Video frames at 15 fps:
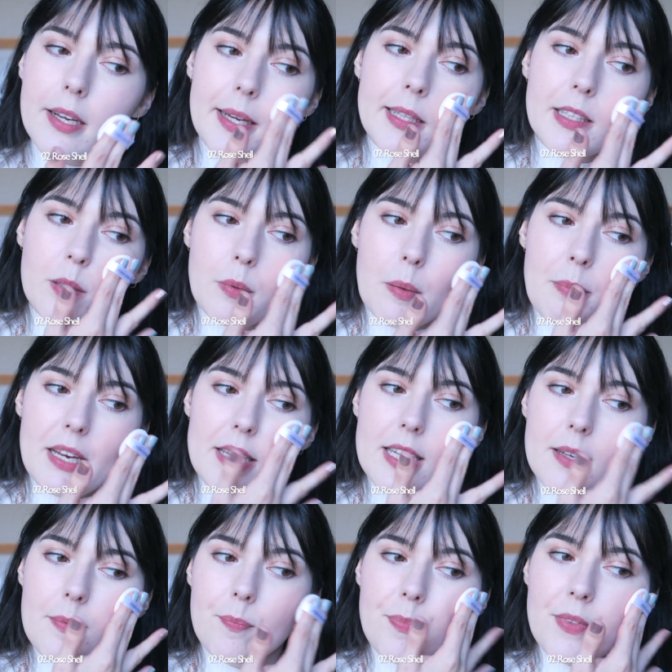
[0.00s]
a little bit
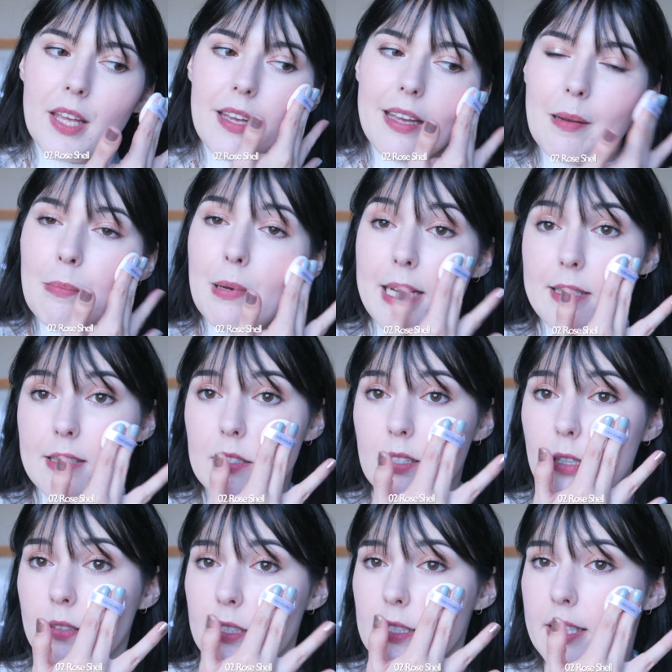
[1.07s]
better and places it
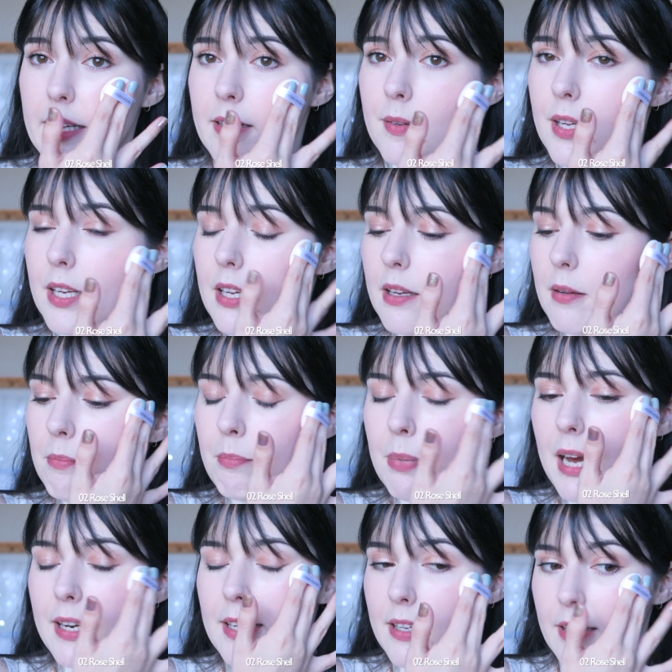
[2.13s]
on the skin
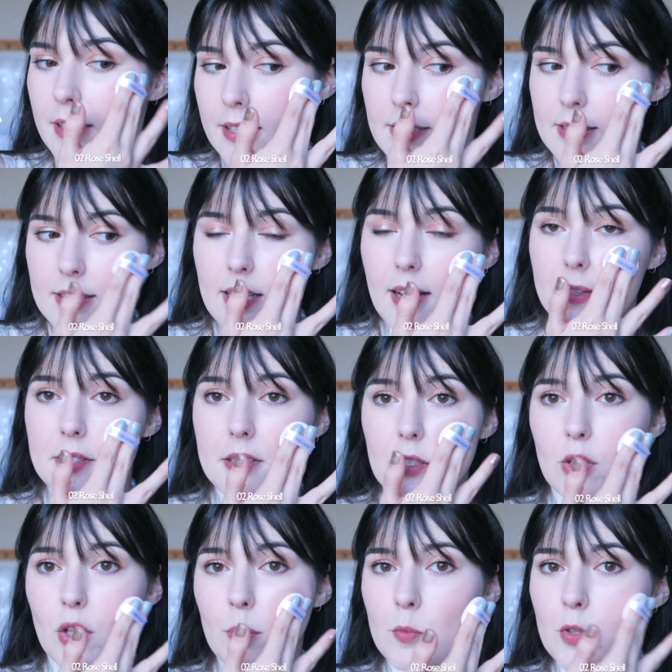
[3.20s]
but it sucks in
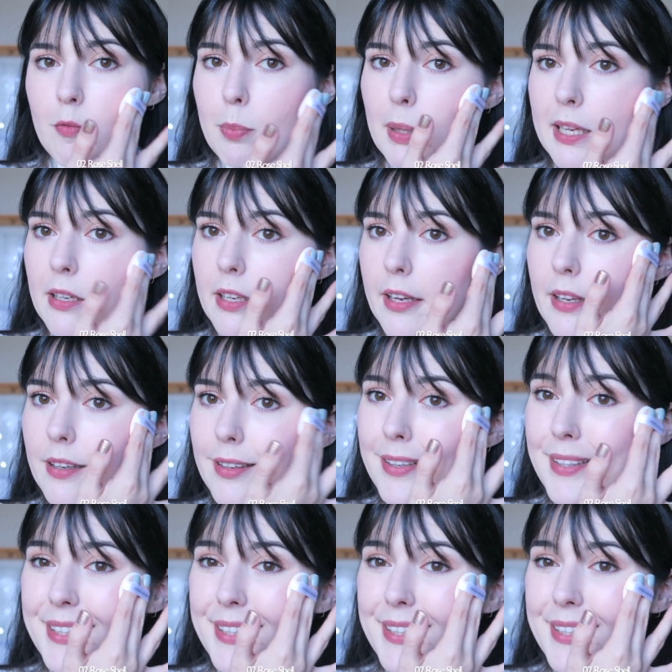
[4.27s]
terms of blending it.